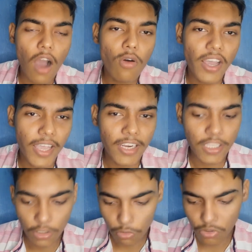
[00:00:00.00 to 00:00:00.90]
I can
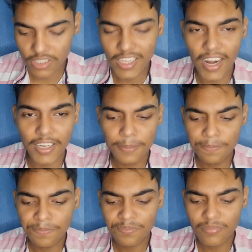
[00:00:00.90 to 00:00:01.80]
use that
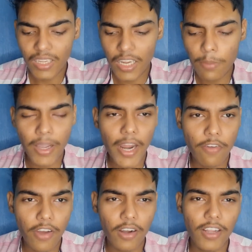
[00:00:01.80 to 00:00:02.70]
in my
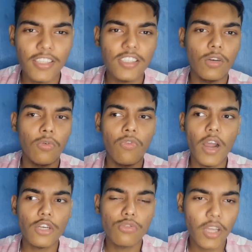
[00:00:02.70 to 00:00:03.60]
advantage.
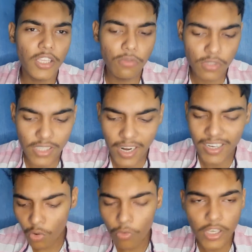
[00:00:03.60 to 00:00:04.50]
Where should I use
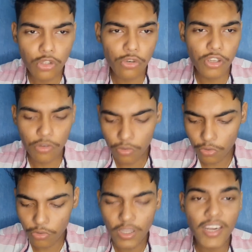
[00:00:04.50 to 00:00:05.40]
that? When should you
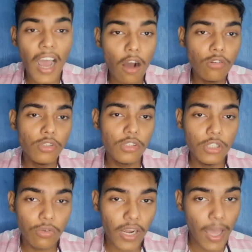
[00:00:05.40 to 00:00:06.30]
do that? How
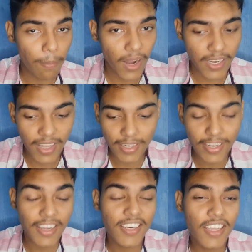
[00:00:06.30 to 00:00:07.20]
you can apply that
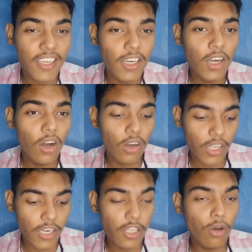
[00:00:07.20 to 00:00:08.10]
technique
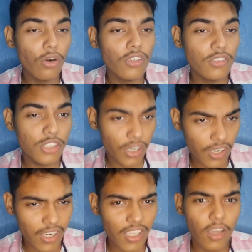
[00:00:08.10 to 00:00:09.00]
in your
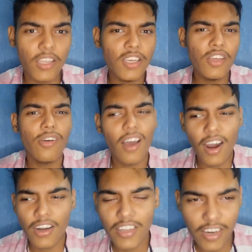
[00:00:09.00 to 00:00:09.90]
journey, in your
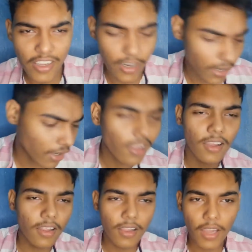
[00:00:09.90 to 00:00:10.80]
art career,
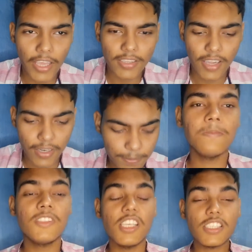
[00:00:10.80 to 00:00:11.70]
like that.
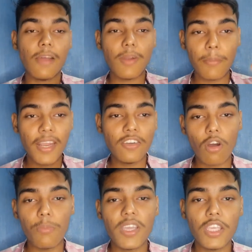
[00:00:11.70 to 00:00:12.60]
Just have the main
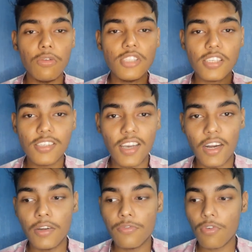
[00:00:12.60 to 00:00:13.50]
topic you just
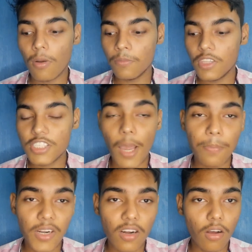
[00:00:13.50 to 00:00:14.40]
learned from the
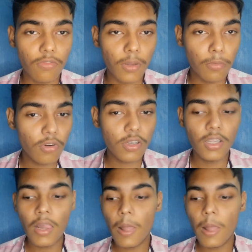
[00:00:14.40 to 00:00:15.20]
chapter of the book.